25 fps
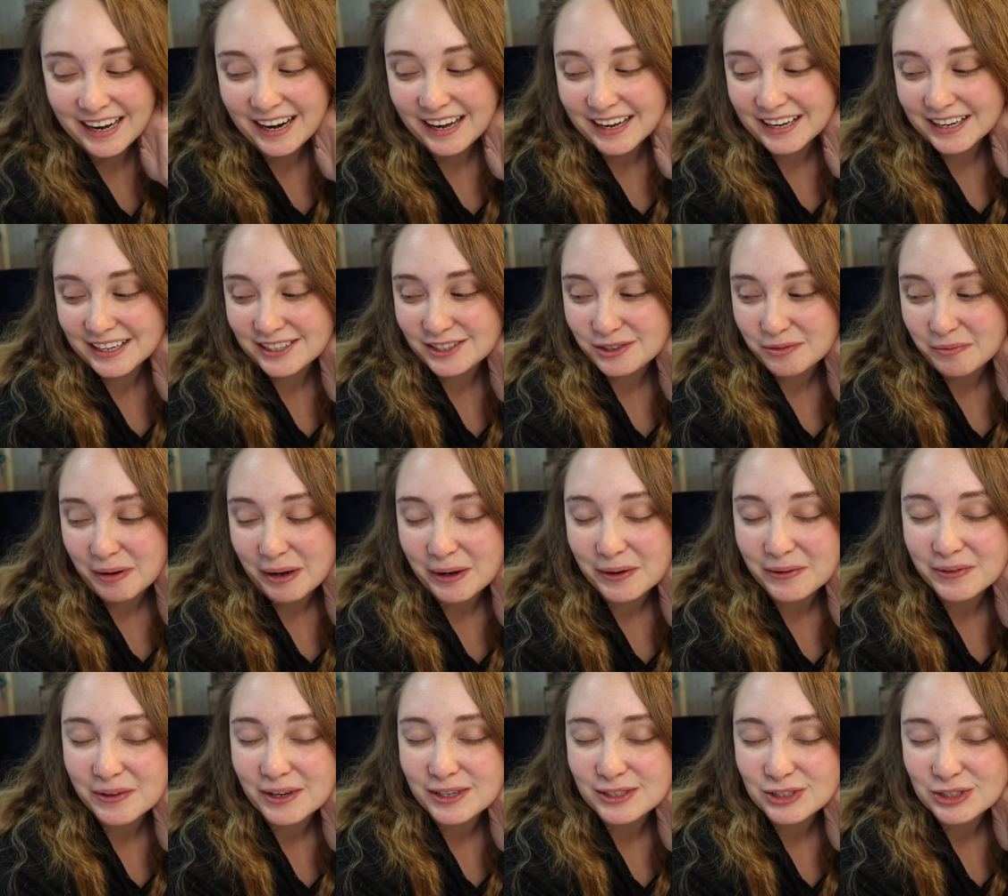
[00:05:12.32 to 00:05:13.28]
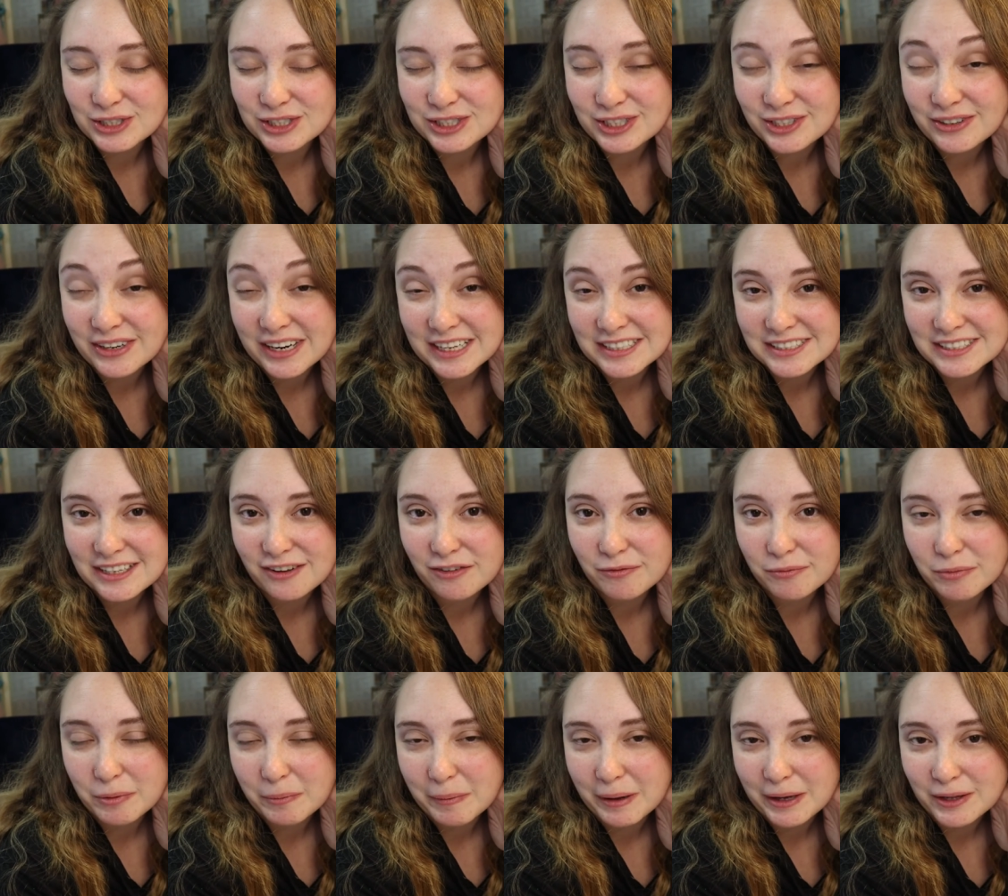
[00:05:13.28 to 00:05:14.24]
and I gotta do my own laundry too, and I still
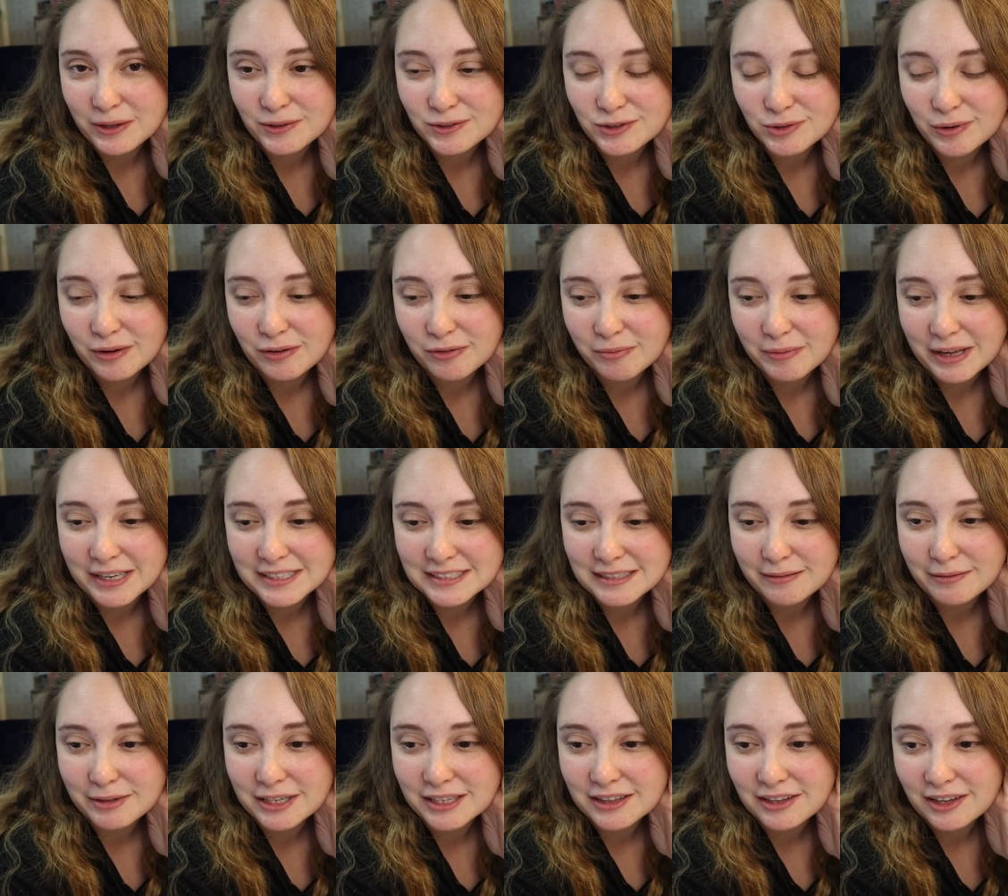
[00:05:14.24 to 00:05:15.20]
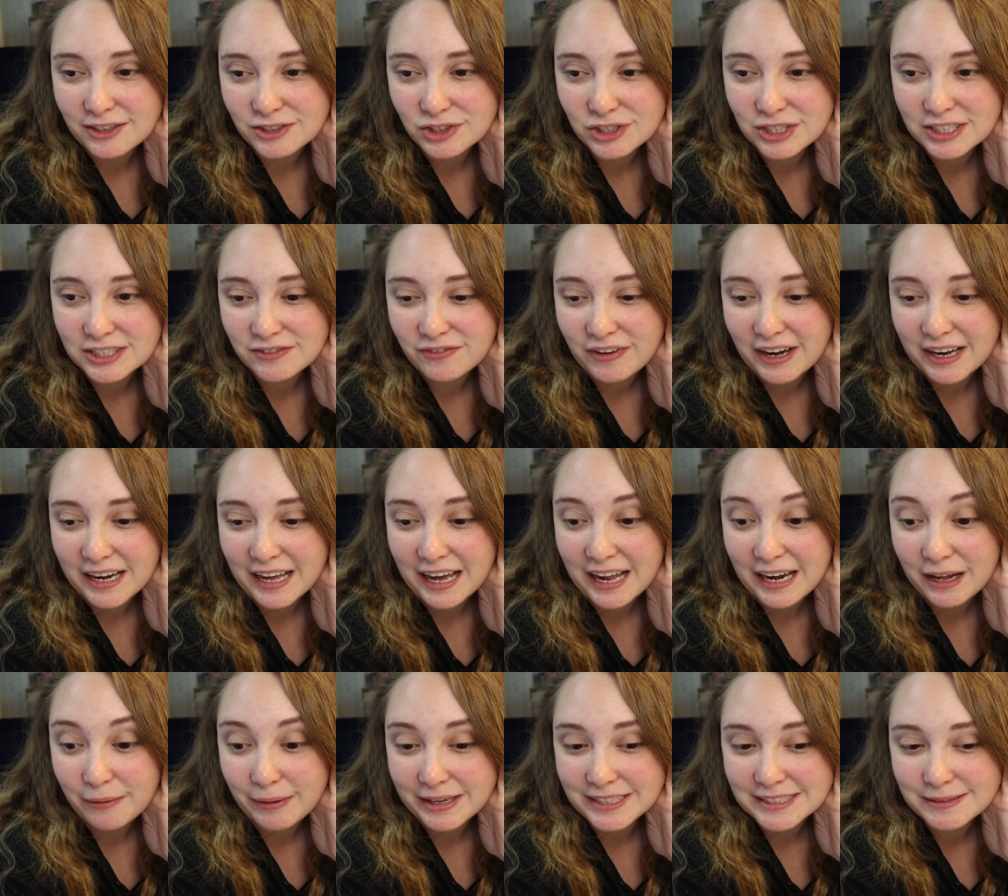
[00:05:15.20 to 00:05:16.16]
do not put my clothes away from last time we did laundry. It's fine.
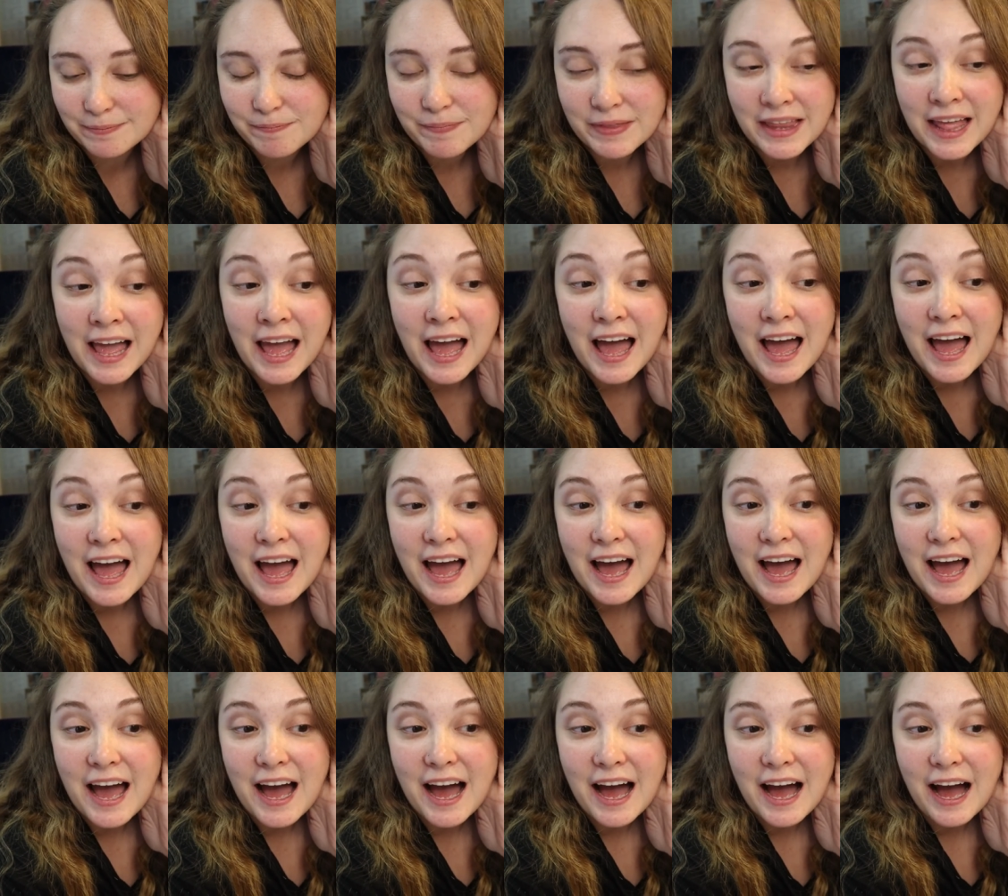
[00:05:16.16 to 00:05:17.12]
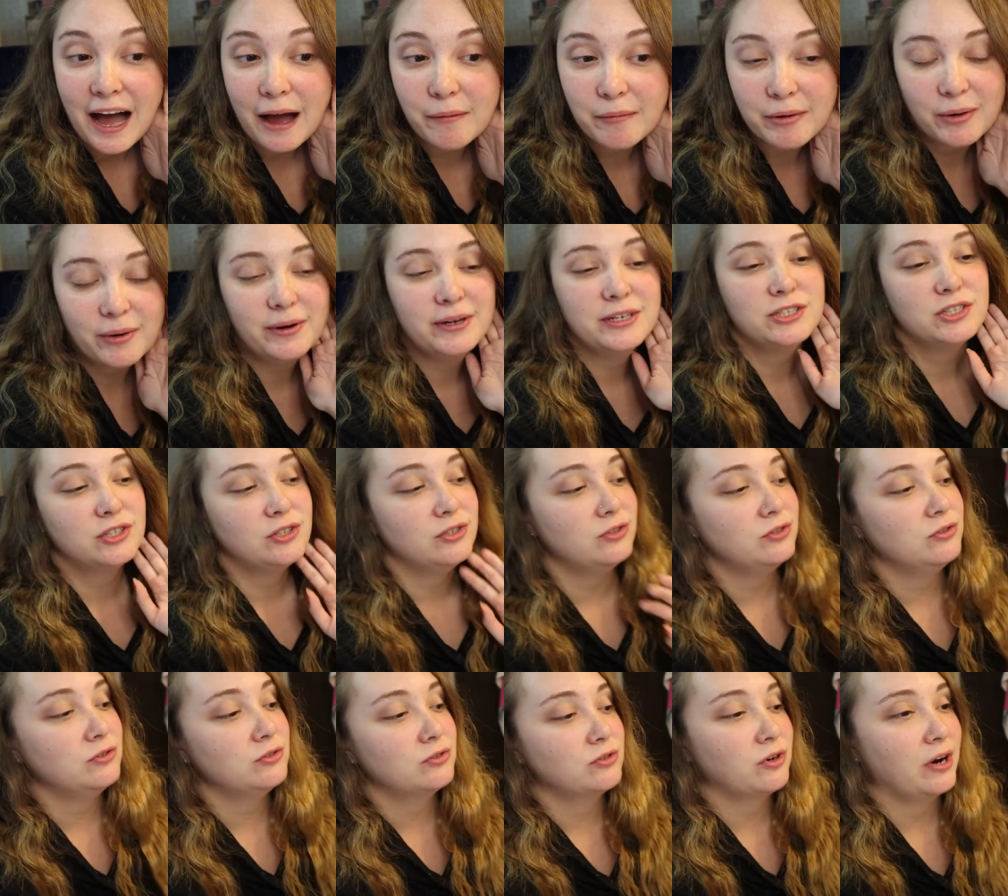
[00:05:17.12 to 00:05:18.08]
Anyways, I'm going
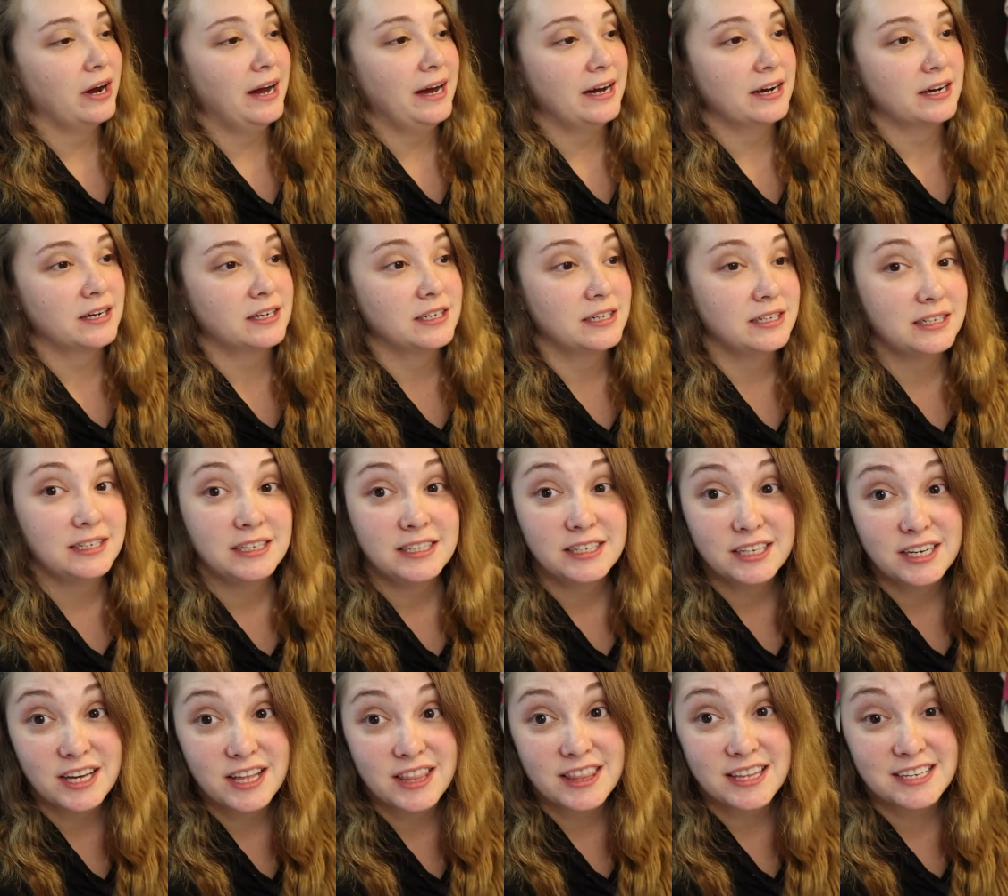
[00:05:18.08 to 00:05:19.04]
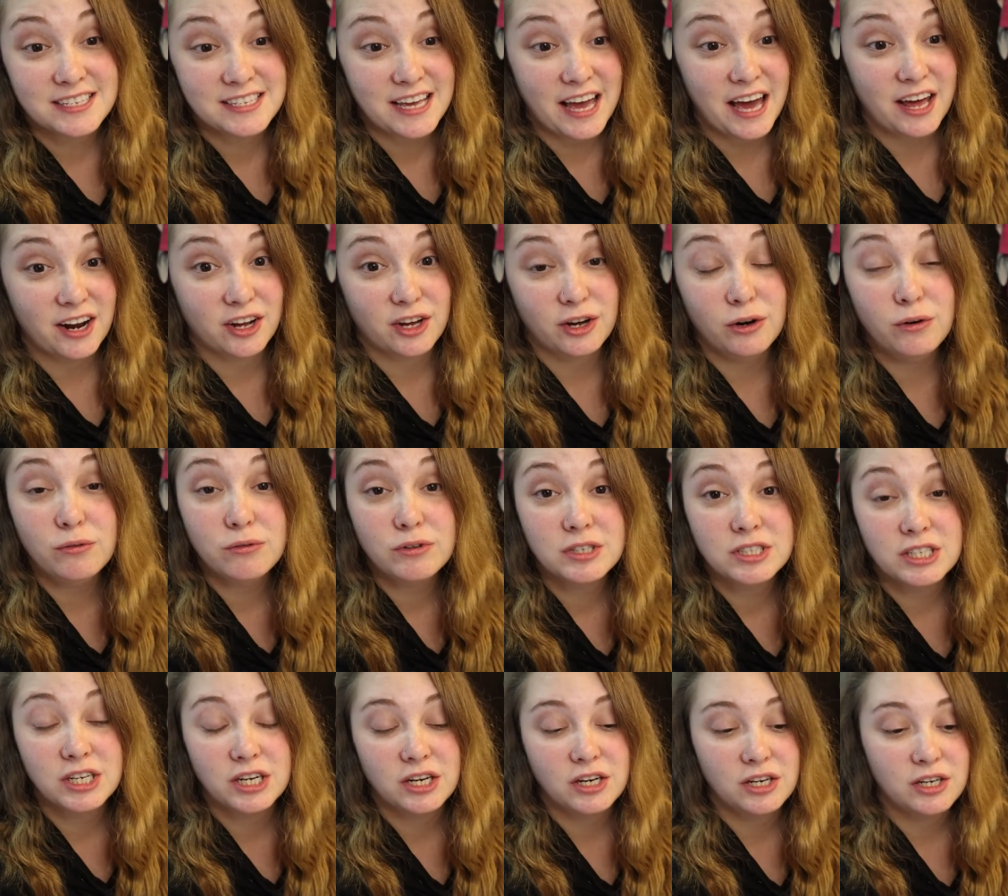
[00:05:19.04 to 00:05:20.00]
to crack this can of Coke
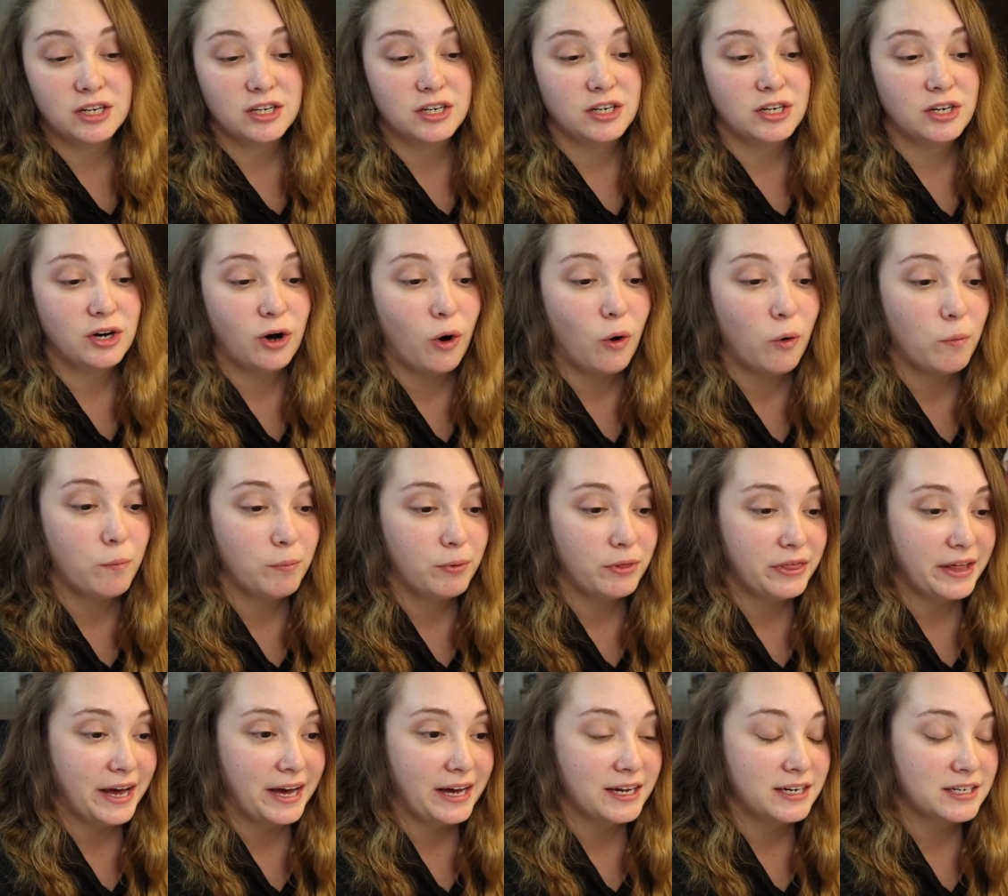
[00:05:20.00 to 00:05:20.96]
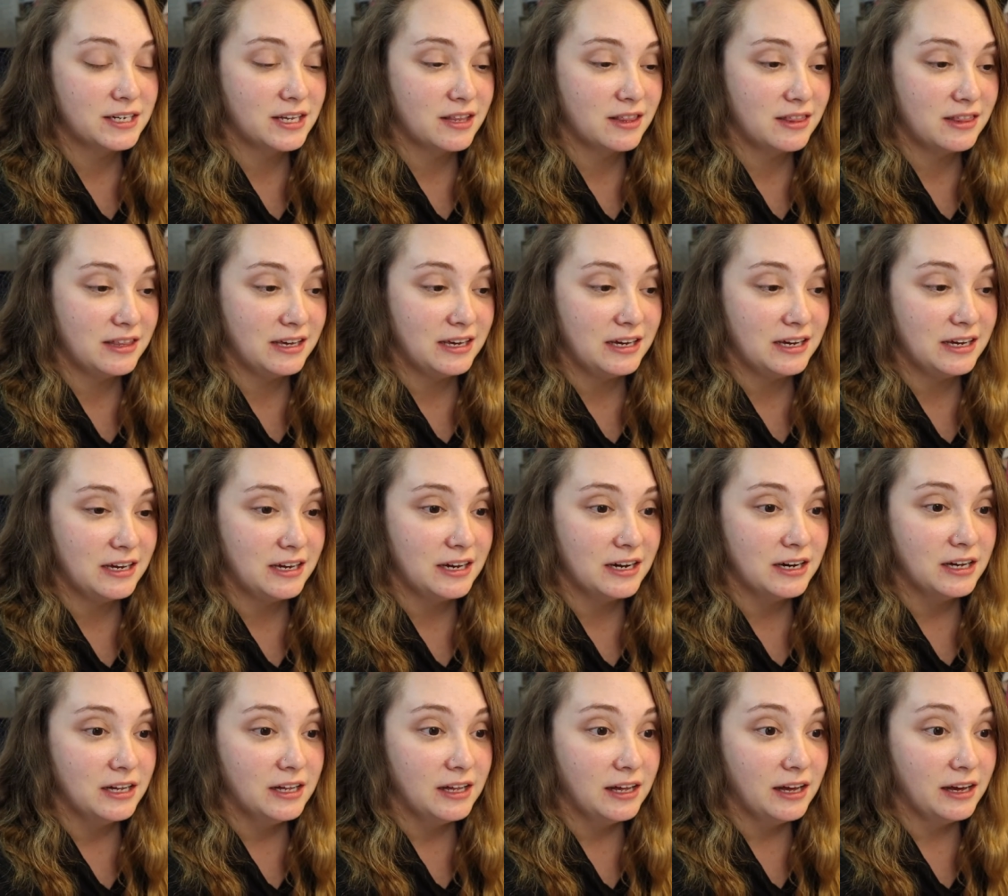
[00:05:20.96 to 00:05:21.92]
to hope that
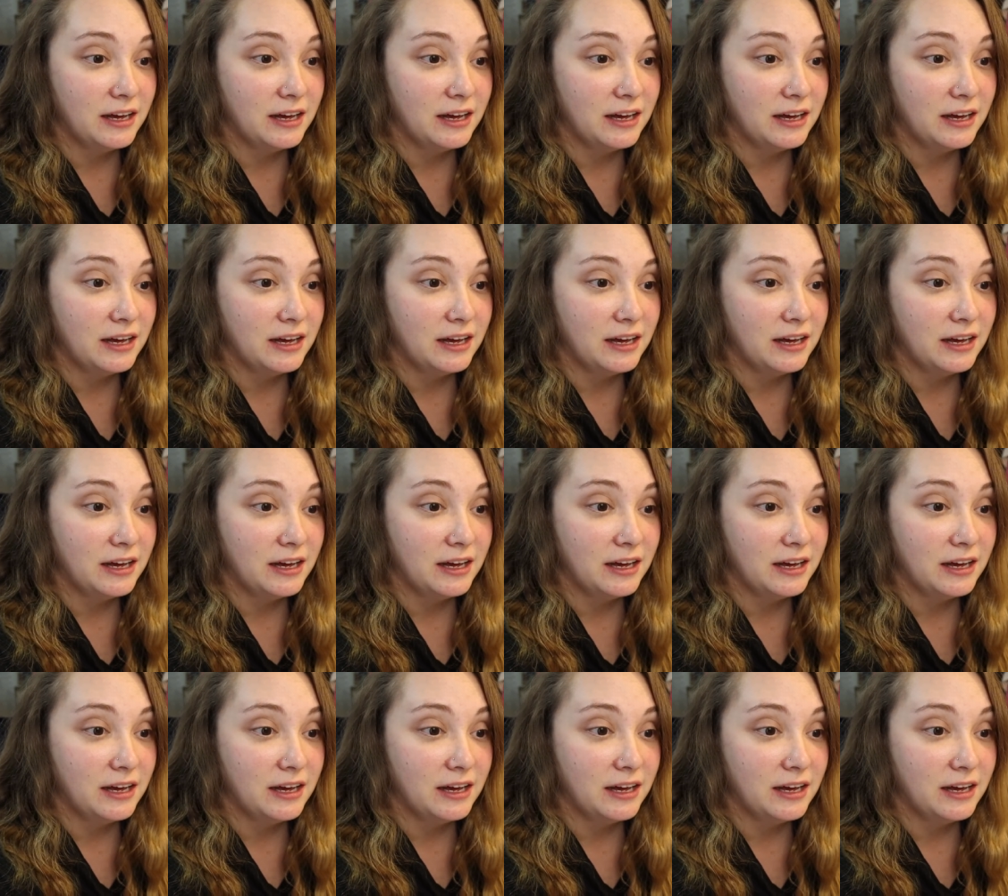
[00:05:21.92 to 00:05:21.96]
the